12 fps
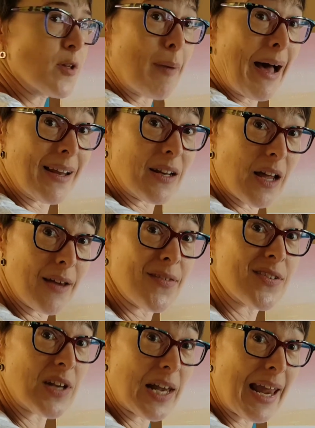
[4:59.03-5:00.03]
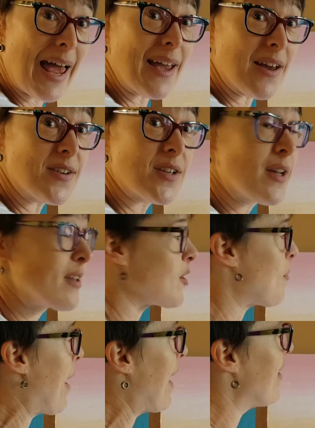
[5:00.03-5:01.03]
palette knife has layered the
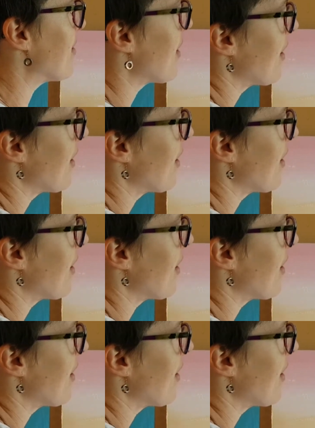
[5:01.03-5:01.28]
paint